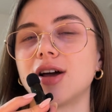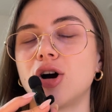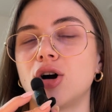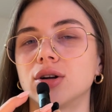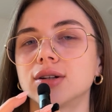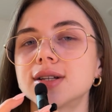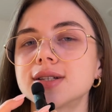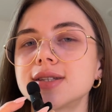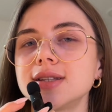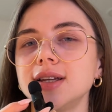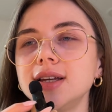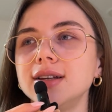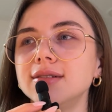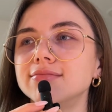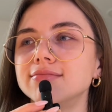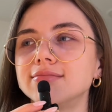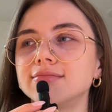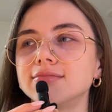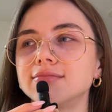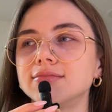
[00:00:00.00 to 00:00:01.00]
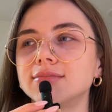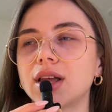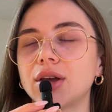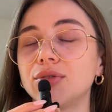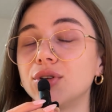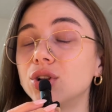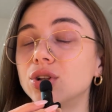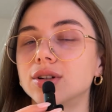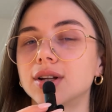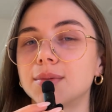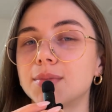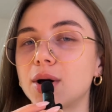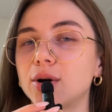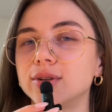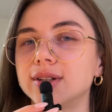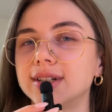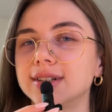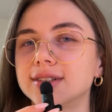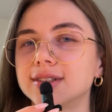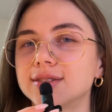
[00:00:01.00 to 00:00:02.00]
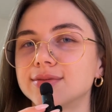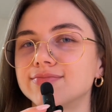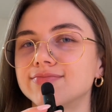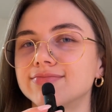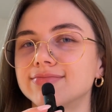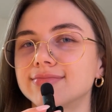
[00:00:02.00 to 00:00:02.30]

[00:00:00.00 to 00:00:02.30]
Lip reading: Honestly, I feel good about it.